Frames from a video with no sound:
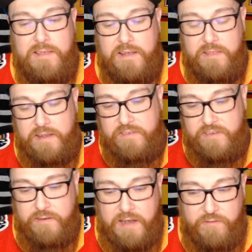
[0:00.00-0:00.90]
They
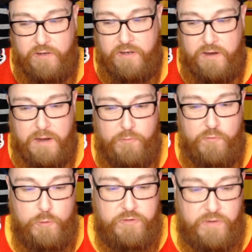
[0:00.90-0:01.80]
still have a couple
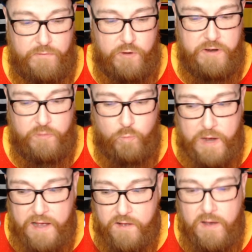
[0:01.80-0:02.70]
forwards up front as
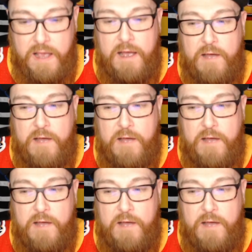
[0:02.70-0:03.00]
well.